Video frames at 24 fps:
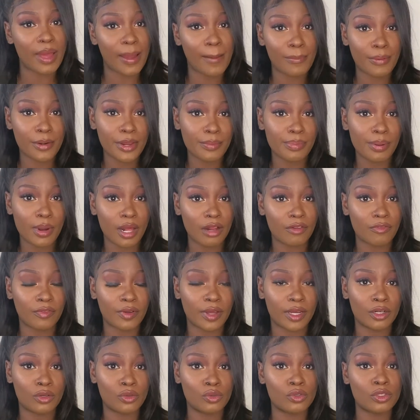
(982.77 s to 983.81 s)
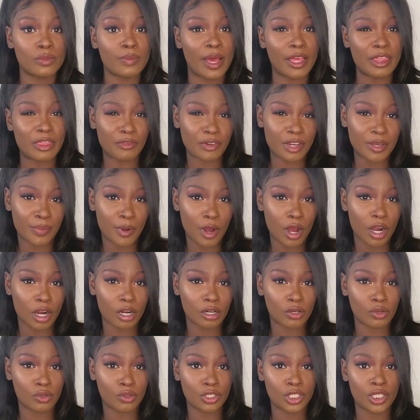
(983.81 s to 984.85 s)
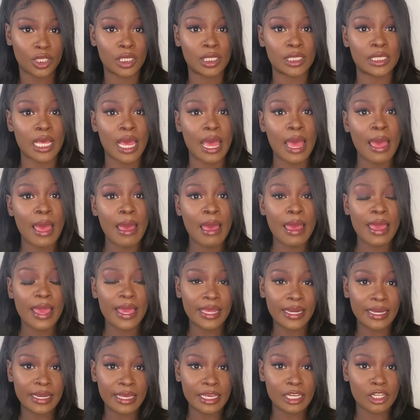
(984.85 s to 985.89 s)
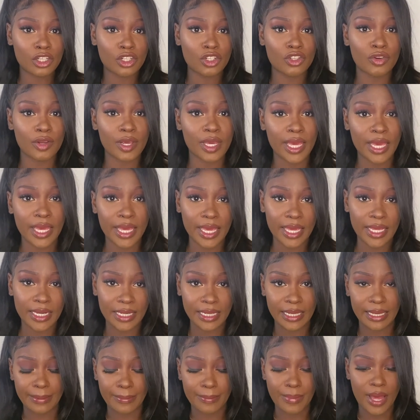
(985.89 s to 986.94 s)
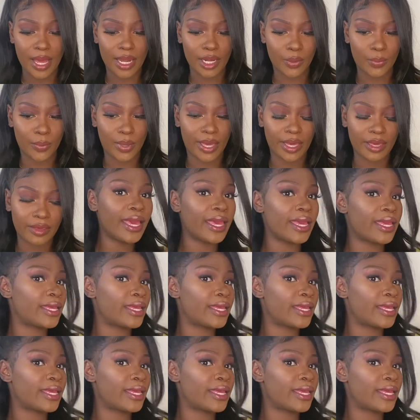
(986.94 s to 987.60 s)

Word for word: My pre-plucked frontals, my three-part closures, Indian straight and Indian body wave.